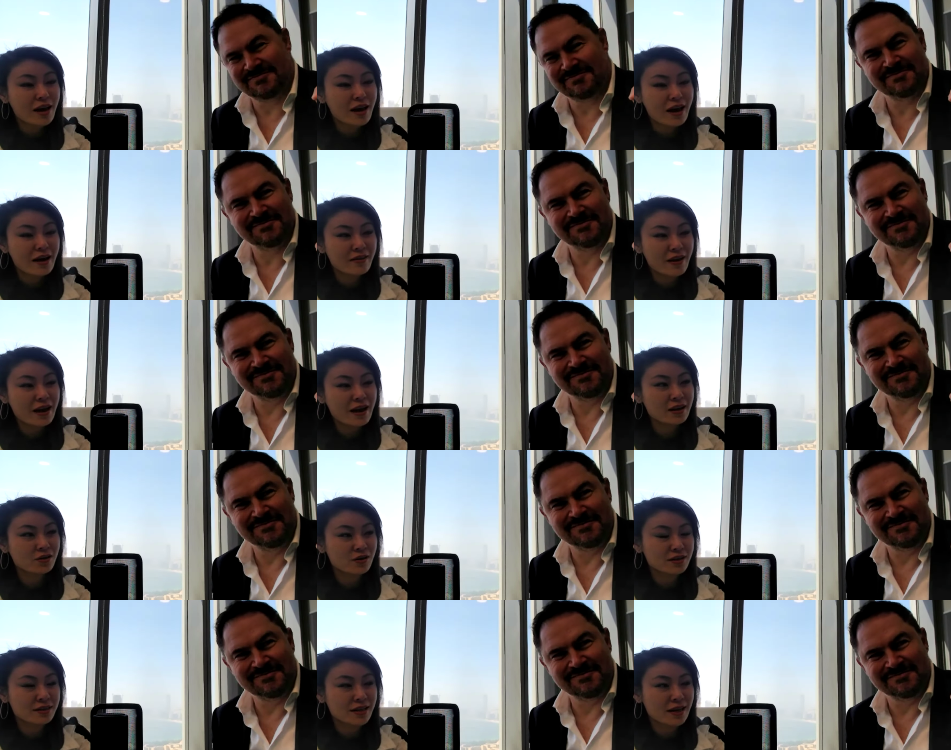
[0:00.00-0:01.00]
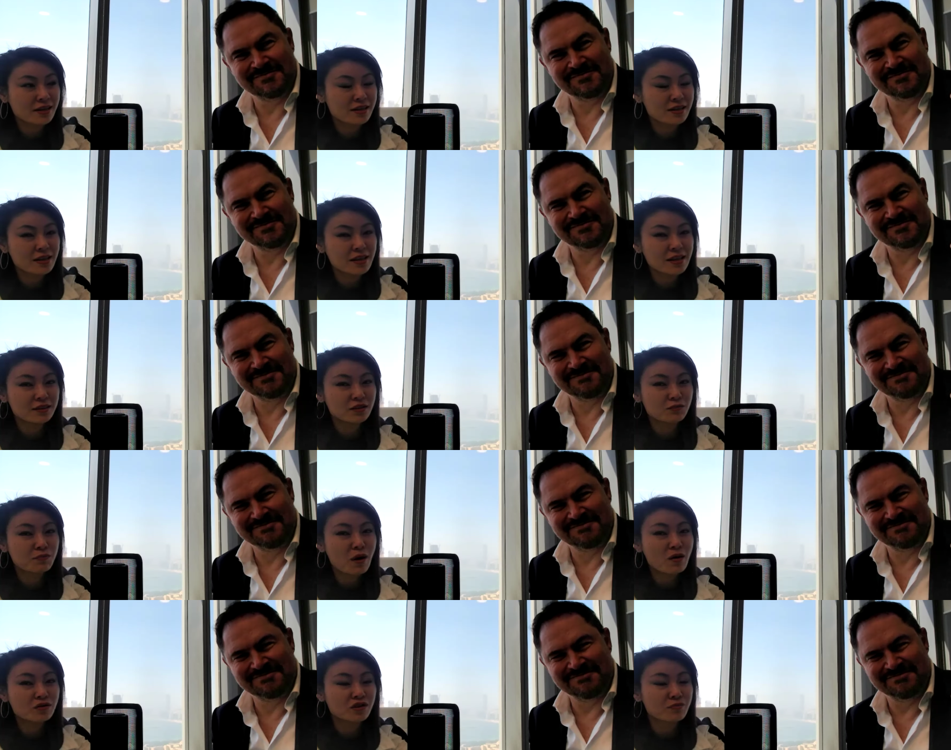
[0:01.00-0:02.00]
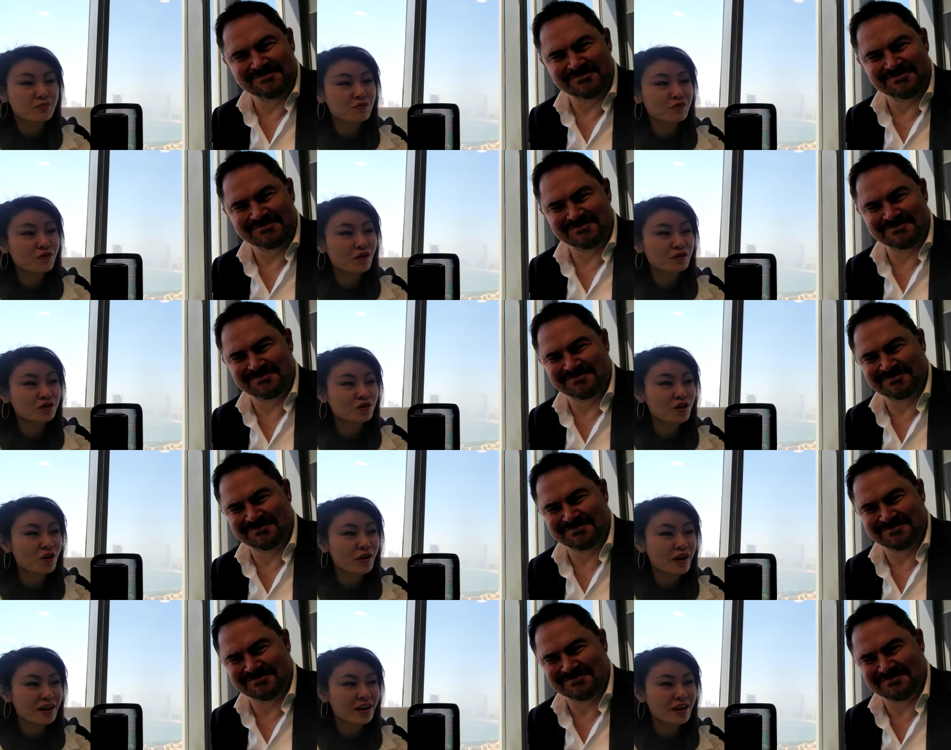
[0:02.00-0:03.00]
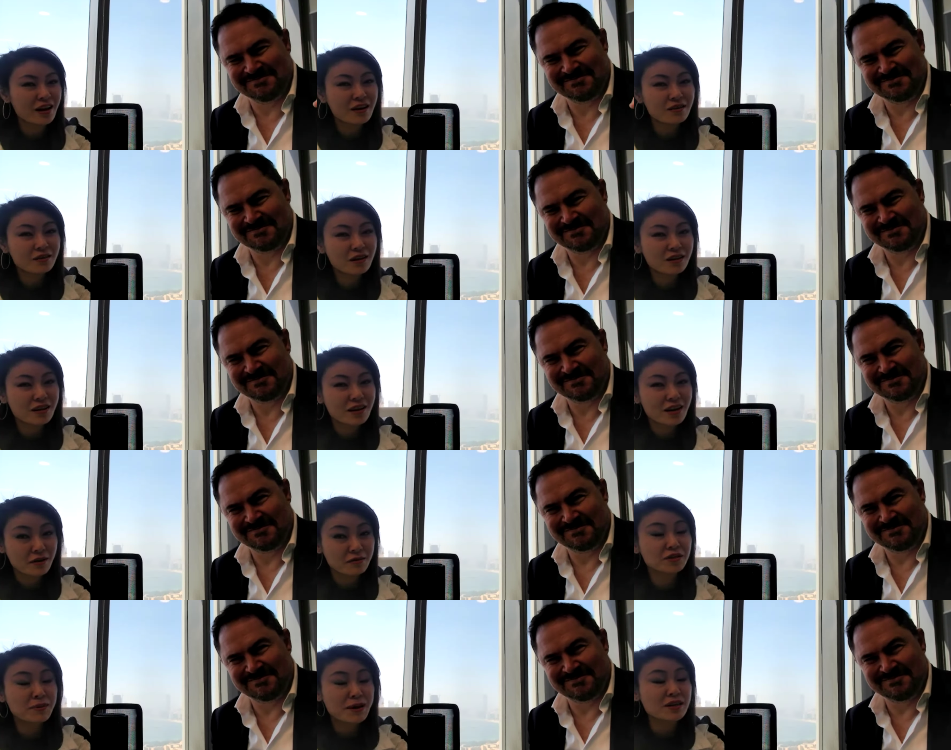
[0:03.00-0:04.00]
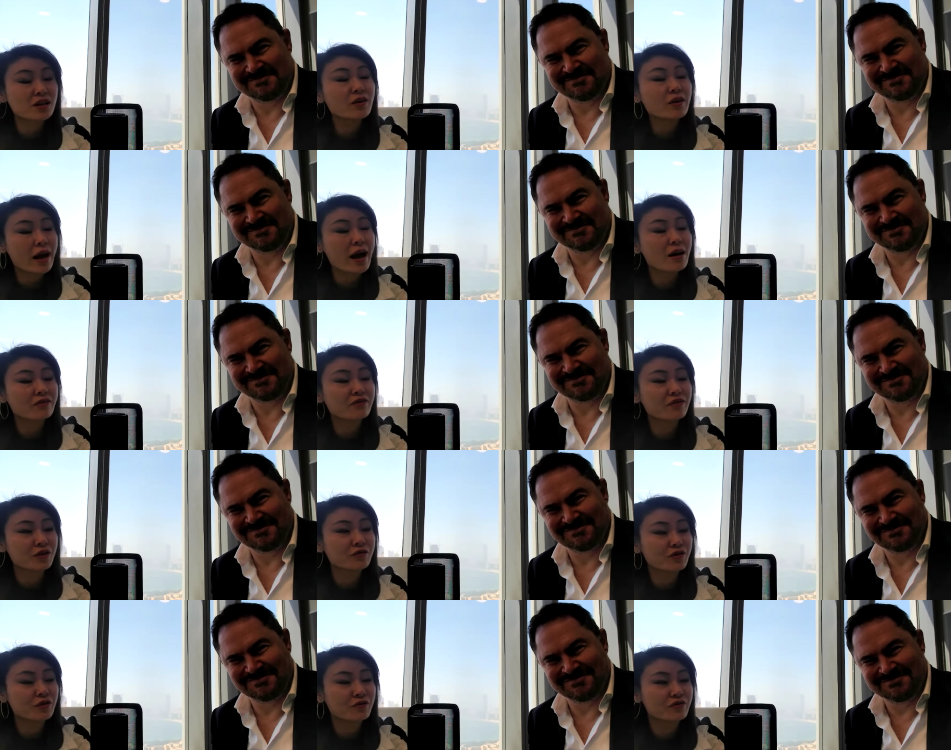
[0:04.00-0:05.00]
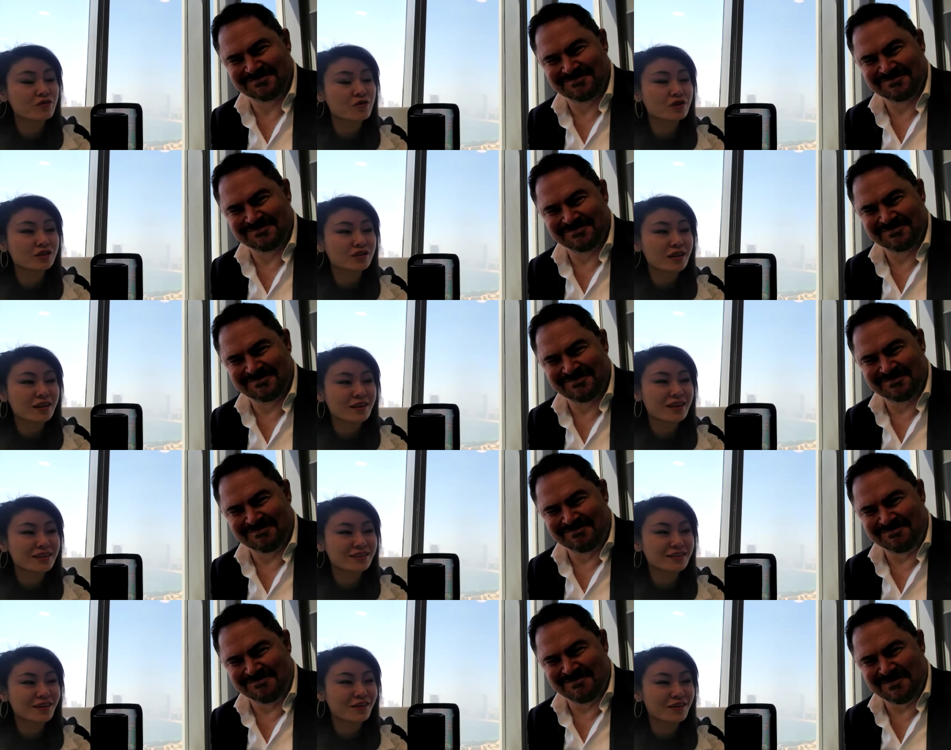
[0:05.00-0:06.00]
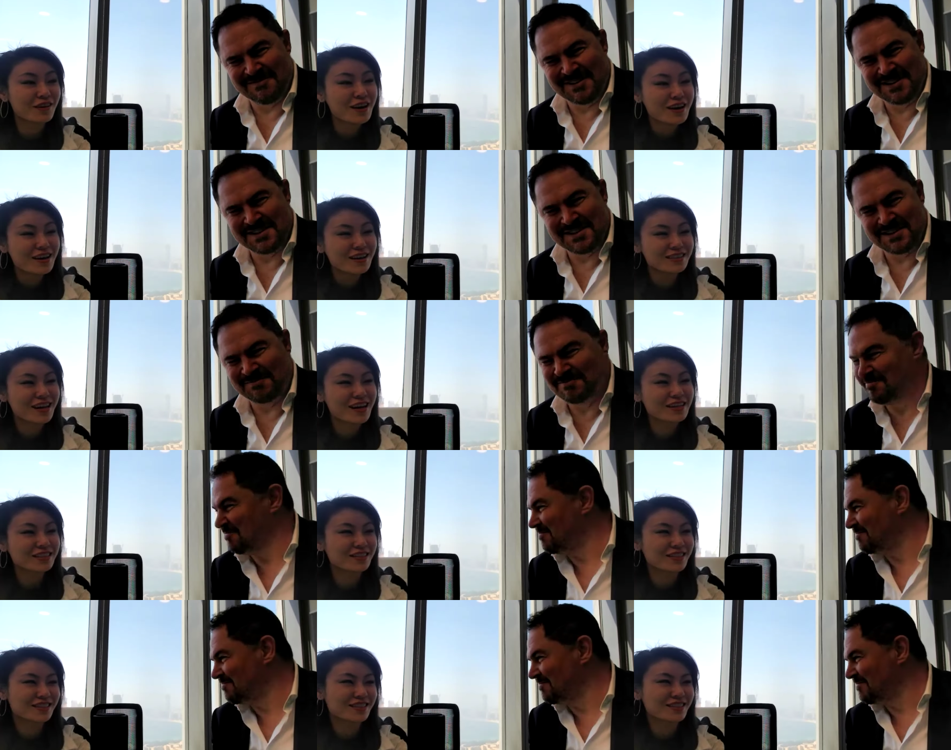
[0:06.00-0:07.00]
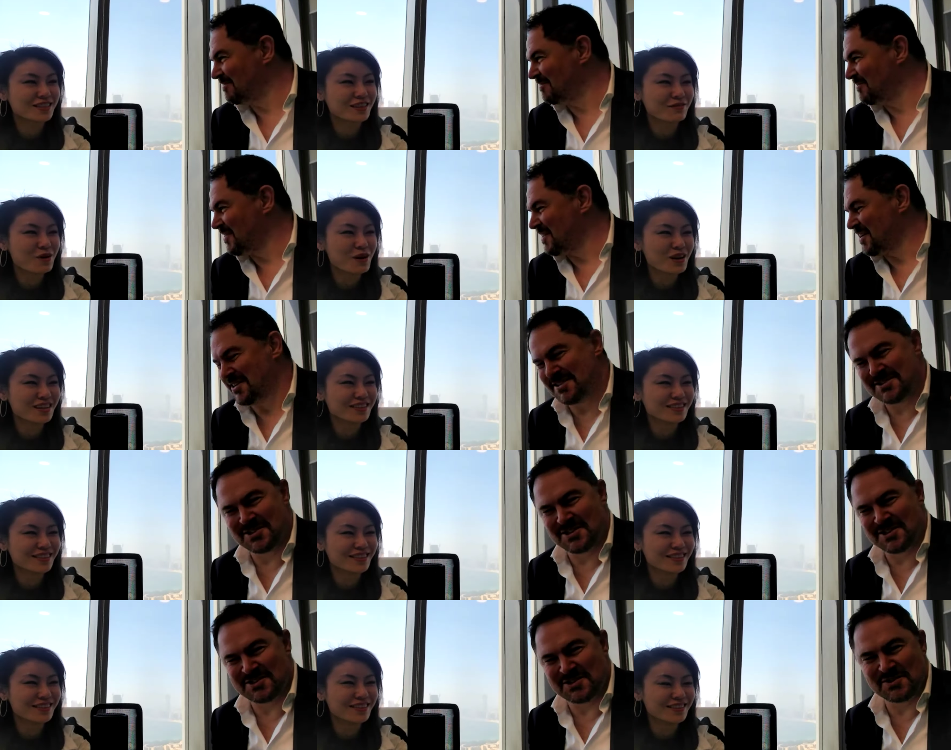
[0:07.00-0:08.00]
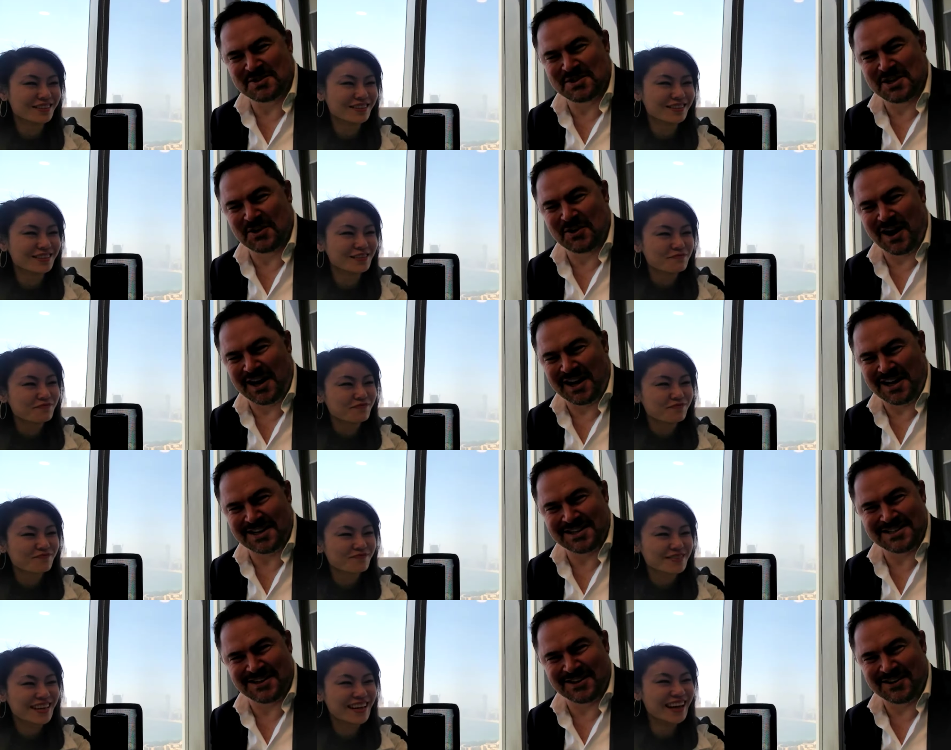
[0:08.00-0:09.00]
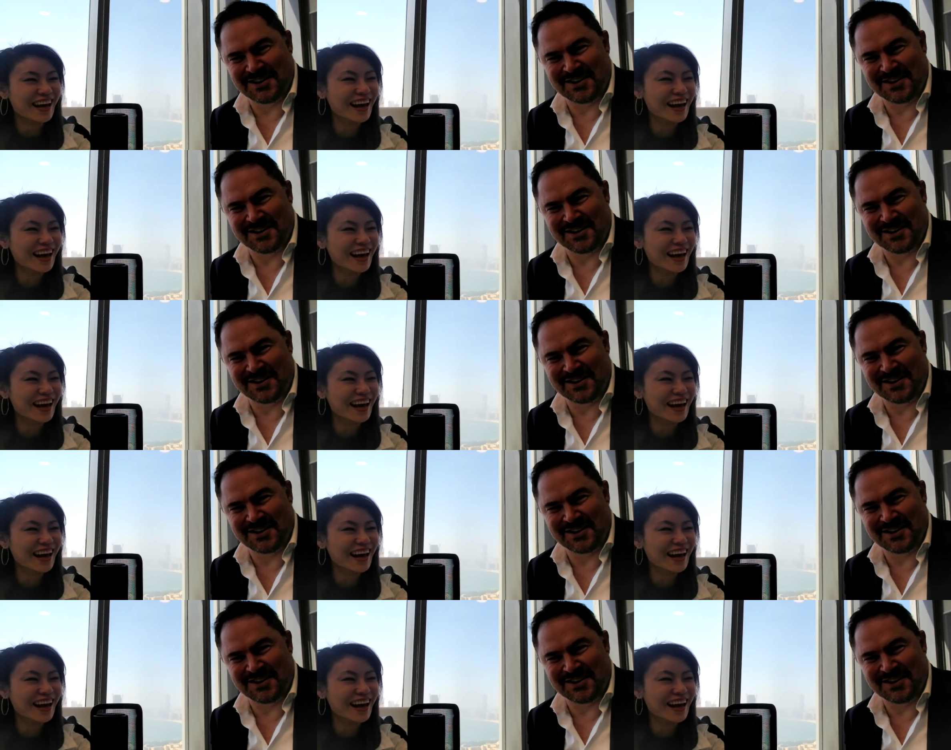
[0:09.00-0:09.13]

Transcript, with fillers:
Speaker 1: And any transaction need both approval to go in and out, especially going out sports. And then so there's a cast in Wallace. So, so dear audience, her,